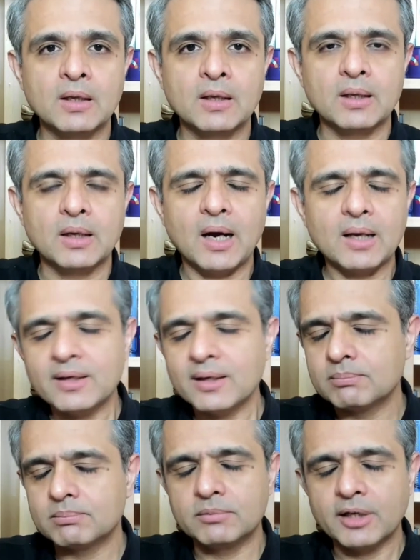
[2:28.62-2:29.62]
are
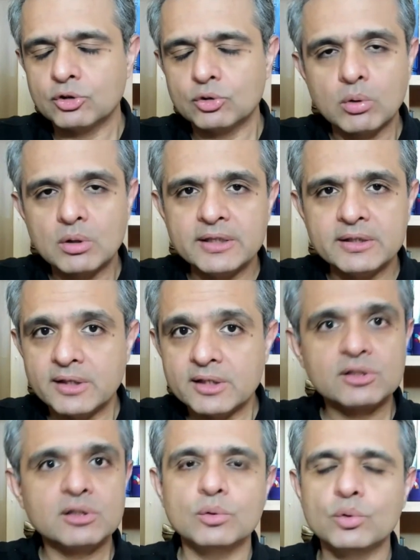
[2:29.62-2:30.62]
they're totally
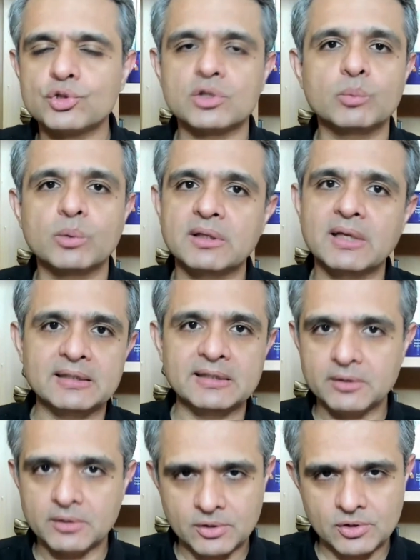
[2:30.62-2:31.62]
disillusioned with their
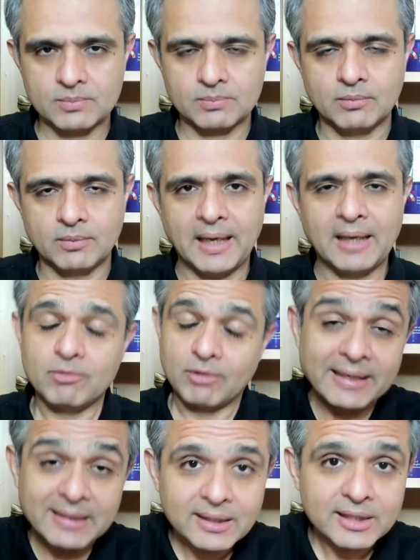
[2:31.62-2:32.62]
leaders. And
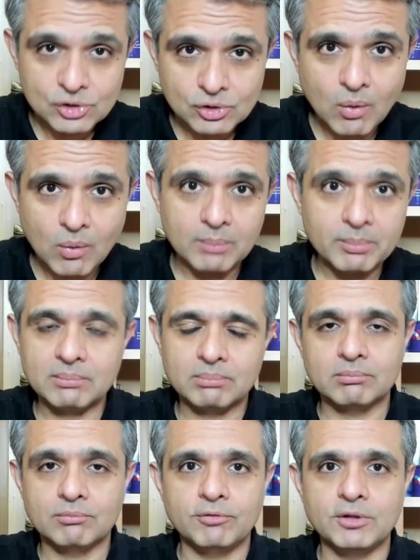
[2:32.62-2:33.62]
rightly so. I mean,
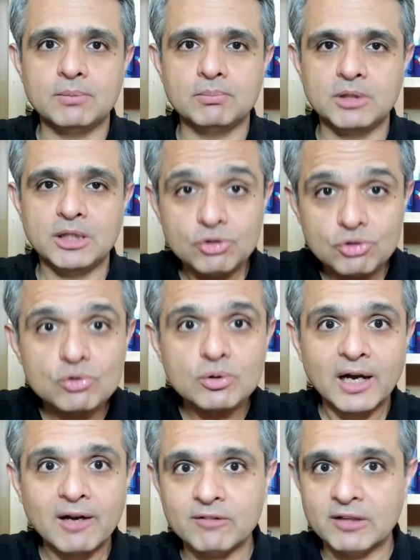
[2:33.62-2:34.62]
we need to
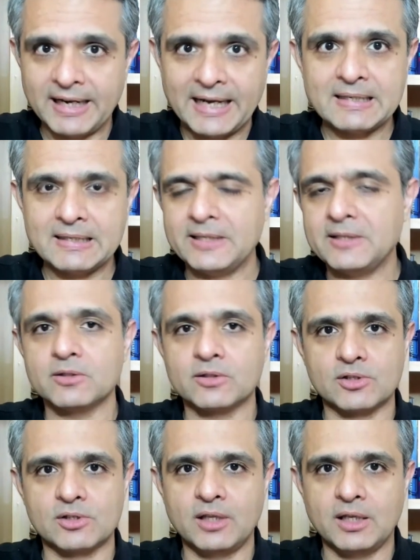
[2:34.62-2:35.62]
have great
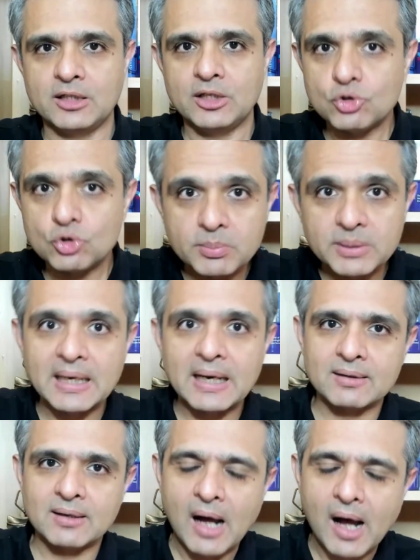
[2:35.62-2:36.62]
leaders. They need to be
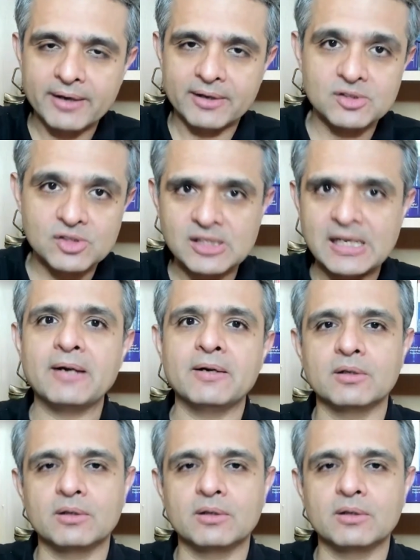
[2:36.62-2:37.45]
at a higher standard.